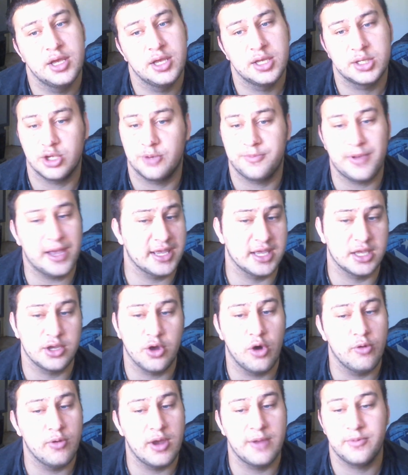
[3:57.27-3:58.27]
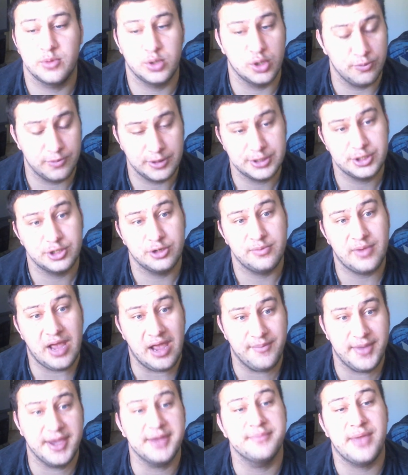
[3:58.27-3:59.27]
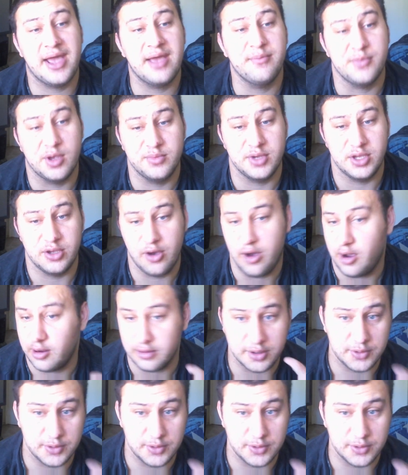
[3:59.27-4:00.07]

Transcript: So if I can go away from the original Batman Beyond